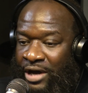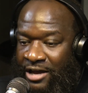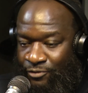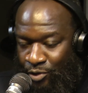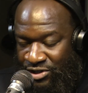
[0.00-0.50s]

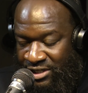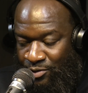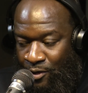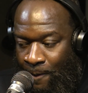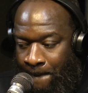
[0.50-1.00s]

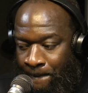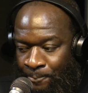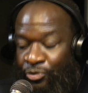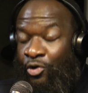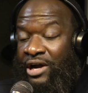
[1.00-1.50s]
840
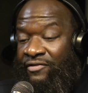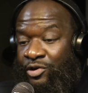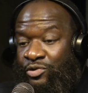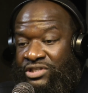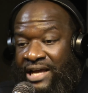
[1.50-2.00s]
3rd
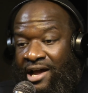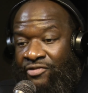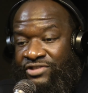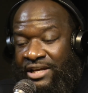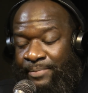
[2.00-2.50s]
Avenue
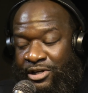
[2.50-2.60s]
South, St.